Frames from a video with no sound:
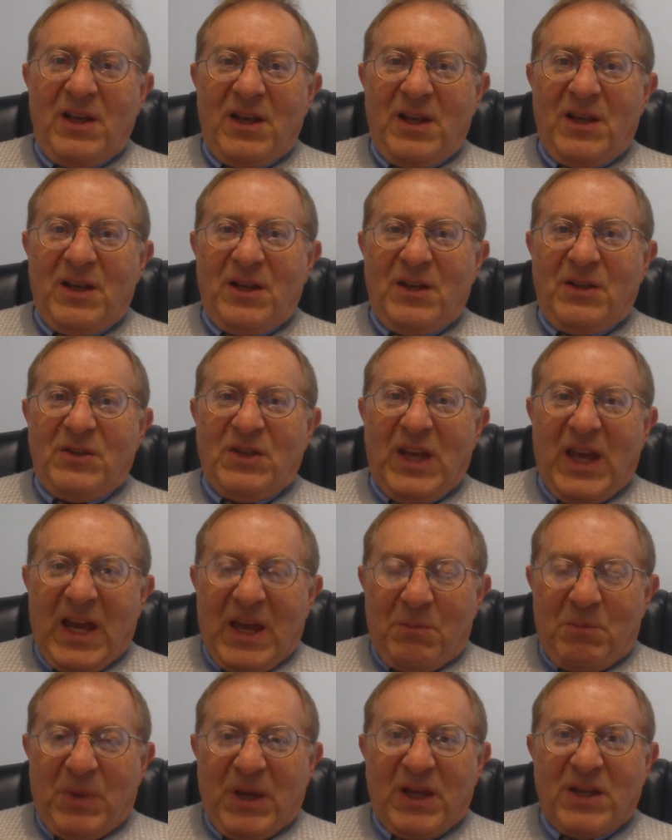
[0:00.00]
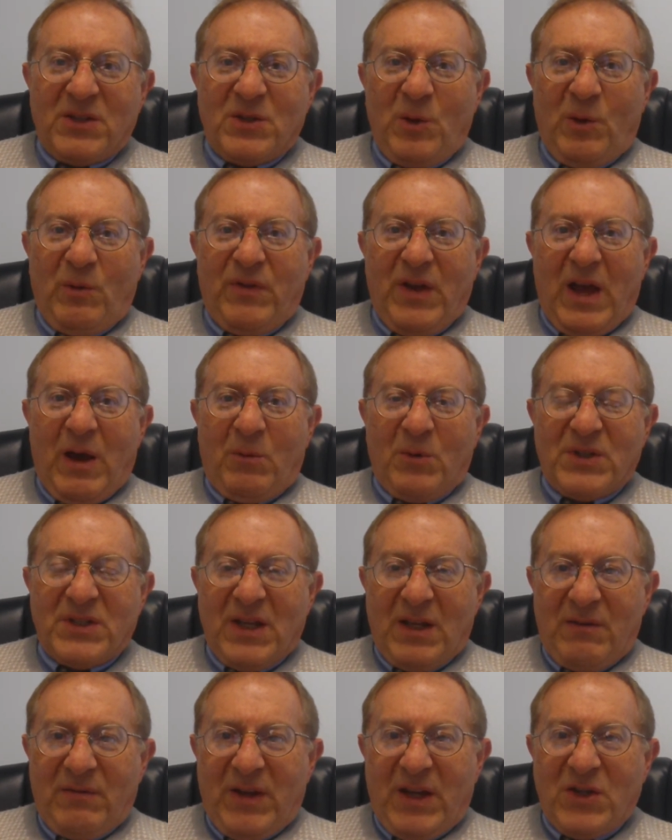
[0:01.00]
the apex of our
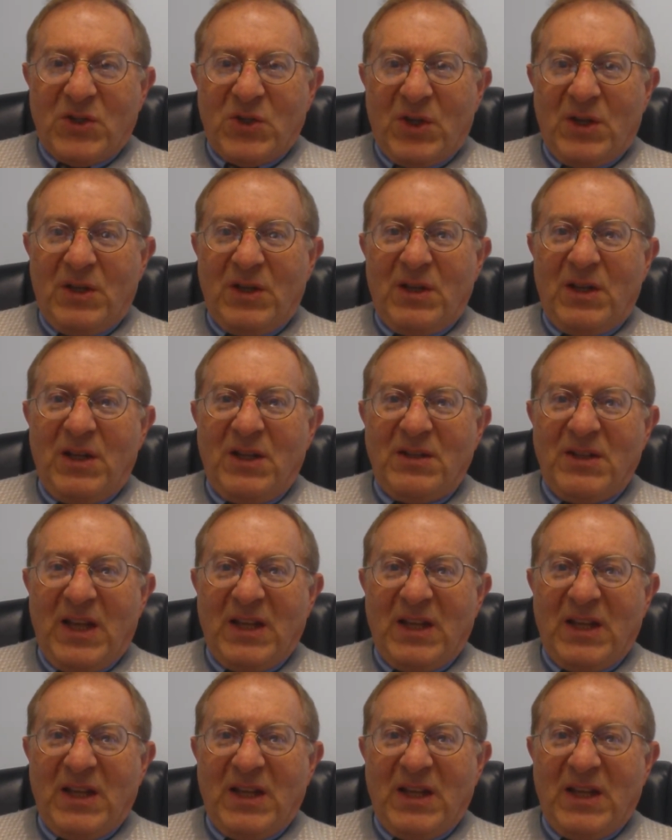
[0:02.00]
salvation.